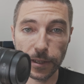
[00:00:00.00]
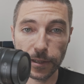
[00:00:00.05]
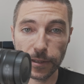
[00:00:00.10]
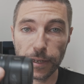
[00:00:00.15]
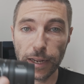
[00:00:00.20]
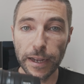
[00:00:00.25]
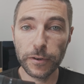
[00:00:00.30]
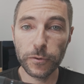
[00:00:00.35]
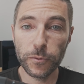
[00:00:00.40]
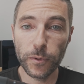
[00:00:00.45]
it's
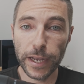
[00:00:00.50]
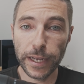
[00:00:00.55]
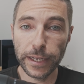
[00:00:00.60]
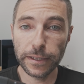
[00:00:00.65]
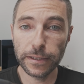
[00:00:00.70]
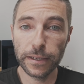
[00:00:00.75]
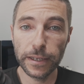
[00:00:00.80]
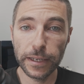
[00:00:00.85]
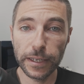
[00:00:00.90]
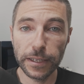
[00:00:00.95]

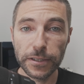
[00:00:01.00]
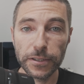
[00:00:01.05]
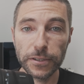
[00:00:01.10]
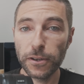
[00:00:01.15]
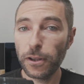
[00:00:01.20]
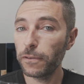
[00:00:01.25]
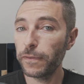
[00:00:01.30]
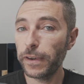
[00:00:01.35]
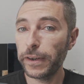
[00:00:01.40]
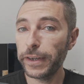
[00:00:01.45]
lightweight, it's
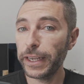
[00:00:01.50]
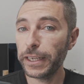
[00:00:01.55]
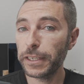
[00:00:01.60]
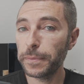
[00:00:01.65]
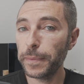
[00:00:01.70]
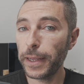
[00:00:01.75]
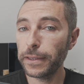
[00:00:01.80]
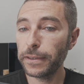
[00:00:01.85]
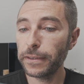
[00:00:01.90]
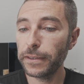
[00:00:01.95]
not very
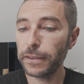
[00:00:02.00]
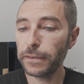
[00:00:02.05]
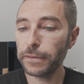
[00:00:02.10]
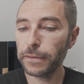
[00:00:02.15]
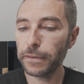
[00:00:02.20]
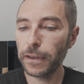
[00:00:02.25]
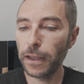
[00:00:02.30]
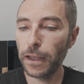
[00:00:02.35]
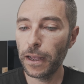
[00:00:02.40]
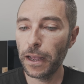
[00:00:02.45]

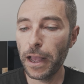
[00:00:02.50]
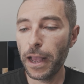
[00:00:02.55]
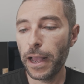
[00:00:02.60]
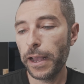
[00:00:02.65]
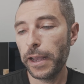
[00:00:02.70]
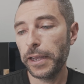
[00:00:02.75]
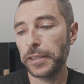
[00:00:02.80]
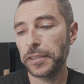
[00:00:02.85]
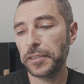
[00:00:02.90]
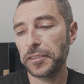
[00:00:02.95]
expensive,
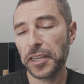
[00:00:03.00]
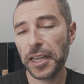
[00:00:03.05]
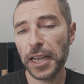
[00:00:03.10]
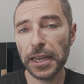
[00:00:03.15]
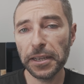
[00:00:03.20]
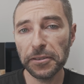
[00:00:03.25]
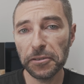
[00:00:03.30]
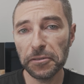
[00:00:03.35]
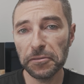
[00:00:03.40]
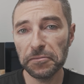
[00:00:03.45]
it's
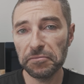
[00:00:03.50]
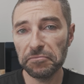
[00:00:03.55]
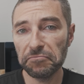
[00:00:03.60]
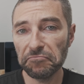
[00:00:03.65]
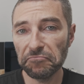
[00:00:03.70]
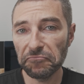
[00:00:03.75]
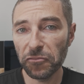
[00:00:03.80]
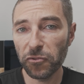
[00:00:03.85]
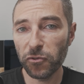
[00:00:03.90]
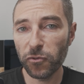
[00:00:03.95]
kind of
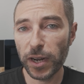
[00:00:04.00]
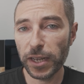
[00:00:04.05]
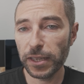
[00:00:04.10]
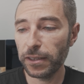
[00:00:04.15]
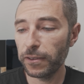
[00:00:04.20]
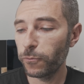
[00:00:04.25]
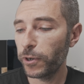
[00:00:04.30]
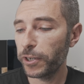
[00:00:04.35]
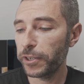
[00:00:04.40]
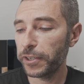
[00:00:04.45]

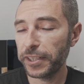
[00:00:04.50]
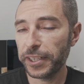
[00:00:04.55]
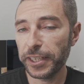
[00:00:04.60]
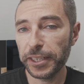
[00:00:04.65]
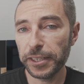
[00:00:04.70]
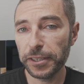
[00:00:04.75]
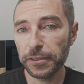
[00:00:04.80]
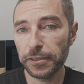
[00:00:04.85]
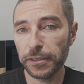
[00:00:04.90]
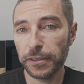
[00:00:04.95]
weather
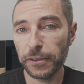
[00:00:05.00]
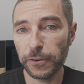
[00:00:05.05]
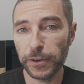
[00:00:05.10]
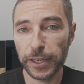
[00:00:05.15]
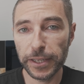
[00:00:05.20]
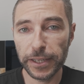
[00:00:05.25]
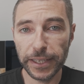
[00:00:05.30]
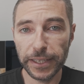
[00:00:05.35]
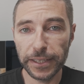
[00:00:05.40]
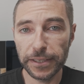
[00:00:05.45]
sealed, or
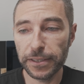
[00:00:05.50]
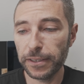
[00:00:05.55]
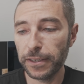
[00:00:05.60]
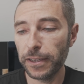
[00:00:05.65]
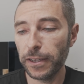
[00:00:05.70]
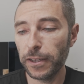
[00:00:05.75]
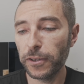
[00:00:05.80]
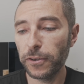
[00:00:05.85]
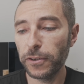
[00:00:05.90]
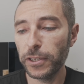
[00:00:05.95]
at least
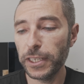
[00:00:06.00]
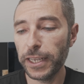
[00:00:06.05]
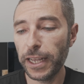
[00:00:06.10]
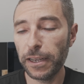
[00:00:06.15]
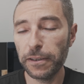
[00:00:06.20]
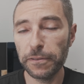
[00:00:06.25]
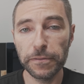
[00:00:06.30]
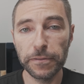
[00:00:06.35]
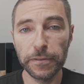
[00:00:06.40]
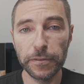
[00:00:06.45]
good
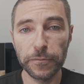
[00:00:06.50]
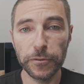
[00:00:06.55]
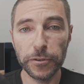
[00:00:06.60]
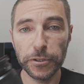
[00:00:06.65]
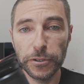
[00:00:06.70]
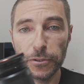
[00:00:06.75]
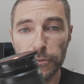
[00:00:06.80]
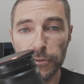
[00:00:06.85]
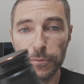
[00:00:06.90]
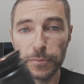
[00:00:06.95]
enough for
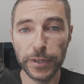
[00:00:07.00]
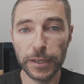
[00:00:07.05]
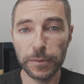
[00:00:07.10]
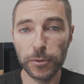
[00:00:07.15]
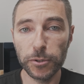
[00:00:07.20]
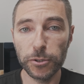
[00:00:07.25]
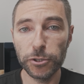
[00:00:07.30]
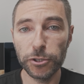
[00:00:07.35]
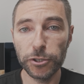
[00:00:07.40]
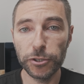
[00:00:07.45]
you to be
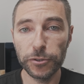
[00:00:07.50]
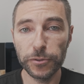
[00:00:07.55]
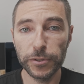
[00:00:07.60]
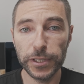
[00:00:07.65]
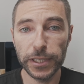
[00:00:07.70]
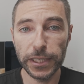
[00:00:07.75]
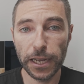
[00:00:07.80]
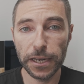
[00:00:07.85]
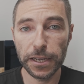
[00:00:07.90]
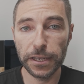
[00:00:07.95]
able to
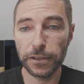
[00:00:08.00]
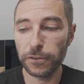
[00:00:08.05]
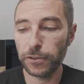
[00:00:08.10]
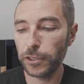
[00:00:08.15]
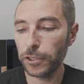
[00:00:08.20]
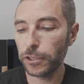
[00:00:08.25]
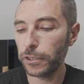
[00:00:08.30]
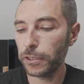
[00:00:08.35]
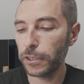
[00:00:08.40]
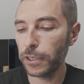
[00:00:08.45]
shoot in any
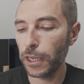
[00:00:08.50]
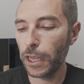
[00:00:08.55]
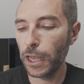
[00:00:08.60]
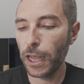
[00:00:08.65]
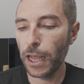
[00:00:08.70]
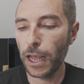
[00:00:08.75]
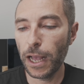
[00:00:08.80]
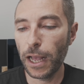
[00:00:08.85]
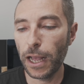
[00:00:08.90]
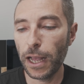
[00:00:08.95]
condition.
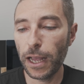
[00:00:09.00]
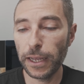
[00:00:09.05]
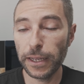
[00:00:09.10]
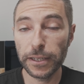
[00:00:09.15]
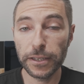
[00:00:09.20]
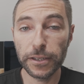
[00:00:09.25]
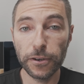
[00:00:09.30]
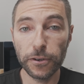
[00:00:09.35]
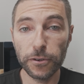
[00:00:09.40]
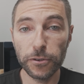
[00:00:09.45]

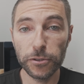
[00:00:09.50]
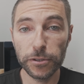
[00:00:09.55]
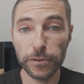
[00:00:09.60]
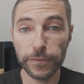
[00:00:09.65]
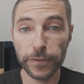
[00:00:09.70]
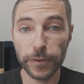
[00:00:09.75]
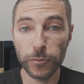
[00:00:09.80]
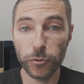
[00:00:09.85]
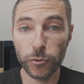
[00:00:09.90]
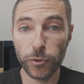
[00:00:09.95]
It goes
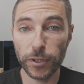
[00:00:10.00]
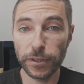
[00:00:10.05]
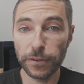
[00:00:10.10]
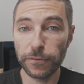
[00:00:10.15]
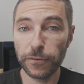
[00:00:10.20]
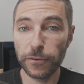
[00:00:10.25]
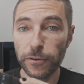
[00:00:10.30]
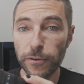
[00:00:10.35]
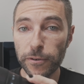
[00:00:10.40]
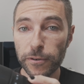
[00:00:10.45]
from
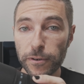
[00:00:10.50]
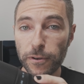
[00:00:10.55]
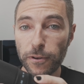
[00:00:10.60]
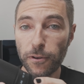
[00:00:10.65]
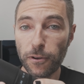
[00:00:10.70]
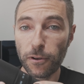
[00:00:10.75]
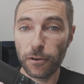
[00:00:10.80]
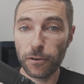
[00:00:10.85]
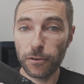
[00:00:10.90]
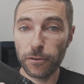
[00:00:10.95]
24
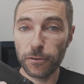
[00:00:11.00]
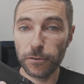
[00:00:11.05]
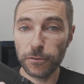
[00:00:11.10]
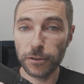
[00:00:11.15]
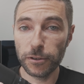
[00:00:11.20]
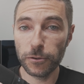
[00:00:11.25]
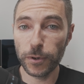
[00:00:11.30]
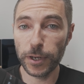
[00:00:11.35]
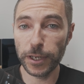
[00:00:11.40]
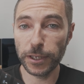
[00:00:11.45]
all
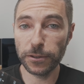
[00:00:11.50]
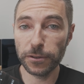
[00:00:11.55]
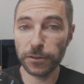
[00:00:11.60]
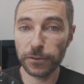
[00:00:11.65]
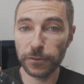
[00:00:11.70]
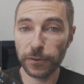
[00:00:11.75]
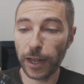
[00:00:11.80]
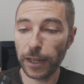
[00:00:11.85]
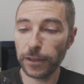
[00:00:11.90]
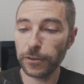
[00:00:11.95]
the way to
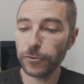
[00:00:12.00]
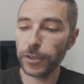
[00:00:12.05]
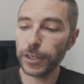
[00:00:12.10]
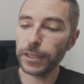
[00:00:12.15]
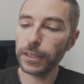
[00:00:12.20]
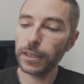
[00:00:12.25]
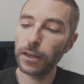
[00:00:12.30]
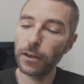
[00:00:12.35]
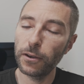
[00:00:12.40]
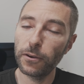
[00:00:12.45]

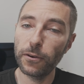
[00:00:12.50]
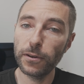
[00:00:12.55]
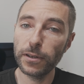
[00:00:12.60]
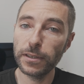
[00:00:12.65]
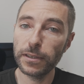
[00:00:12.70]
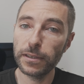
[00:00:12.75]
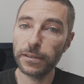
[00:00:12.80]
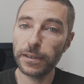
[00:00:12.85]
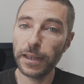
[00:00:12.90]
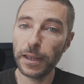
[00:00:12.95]
200, all
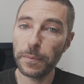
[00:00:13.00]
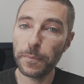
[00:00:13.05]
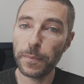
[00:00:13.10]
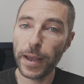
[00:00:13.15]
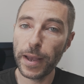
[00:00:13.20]
in the same